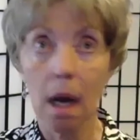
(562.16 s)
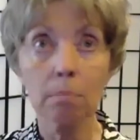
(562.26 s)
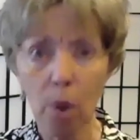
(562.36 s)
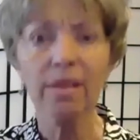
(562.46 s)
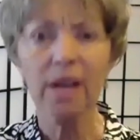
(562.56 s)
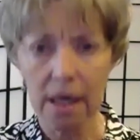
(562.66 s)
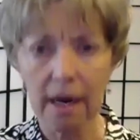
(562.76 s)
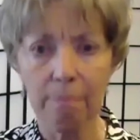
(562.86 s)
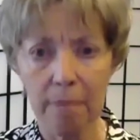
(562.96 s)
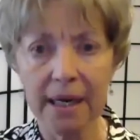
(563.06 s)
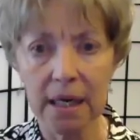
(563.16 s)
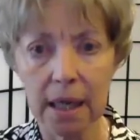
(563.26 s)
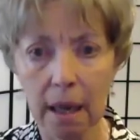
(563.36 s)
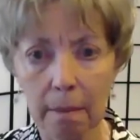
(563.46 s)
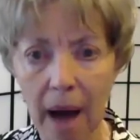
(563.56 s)
uh, more than enough money
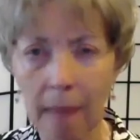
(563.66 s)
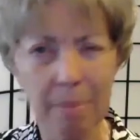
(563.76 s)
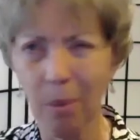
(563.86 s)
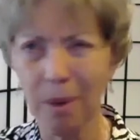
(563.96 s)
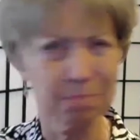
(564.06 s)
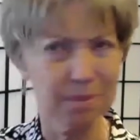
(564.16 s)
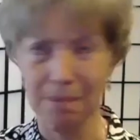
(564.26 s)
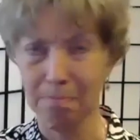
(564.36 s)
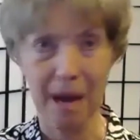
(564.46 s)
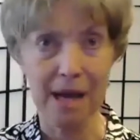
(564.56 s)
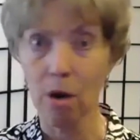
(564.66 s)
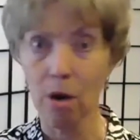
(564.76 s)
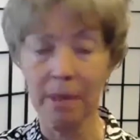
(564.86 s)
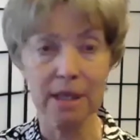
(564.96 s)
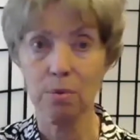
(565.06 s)
to get by, but we by
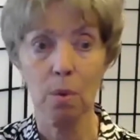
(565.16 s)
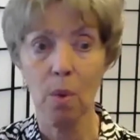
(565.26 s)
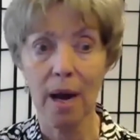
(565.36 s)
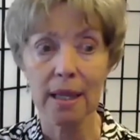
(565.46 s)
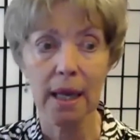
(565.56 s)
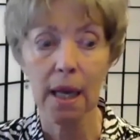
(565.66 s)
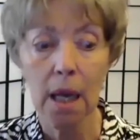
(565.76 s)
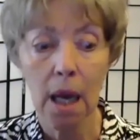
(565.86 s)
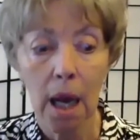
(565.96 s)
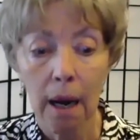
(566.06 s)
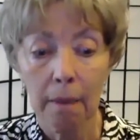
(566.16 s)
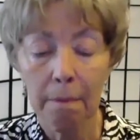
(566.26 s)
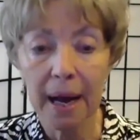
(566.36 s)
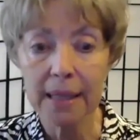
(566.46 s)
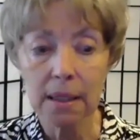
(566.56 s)
no means were wealthy.
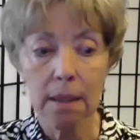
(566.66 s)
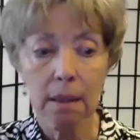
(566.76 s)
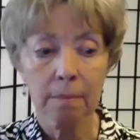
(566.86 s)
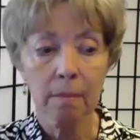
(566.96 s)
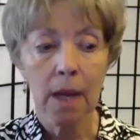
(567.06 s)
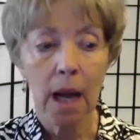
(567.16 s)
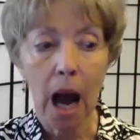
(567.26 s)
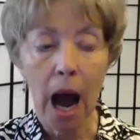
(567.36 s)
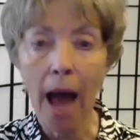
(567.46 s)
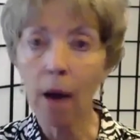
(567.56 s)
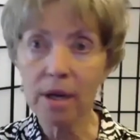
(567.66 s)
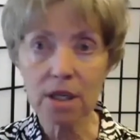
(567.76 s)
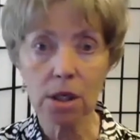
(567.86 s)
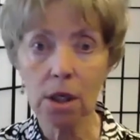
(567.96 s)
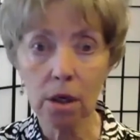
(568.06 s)
But I
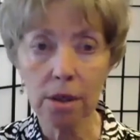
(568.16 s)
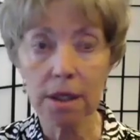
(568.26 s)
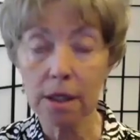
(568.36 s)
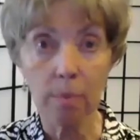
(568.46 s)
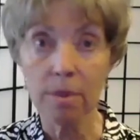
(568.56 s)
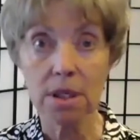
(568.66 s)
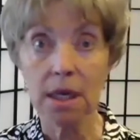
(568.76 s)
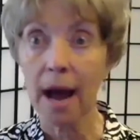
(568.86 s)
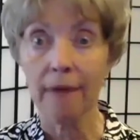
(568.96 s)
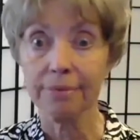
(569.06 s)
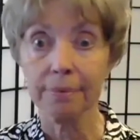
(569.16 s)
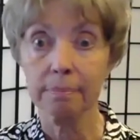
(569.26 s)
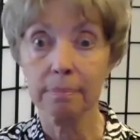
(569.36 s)
always learned that there was enough.